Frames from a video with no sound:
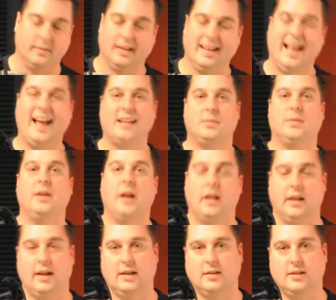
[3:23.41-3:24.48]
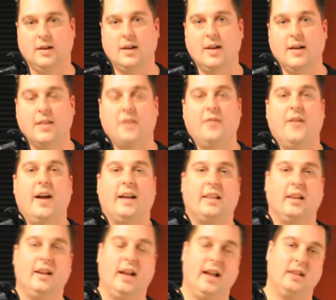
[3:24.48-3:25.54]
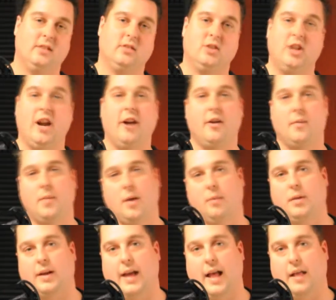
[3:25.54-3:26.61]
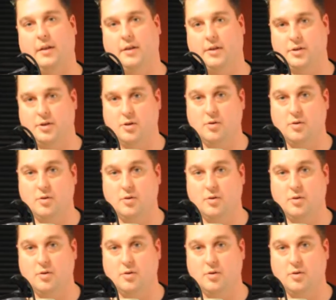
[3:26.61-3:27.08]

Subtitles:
Last but not least, the fact that it has shared and public calendars.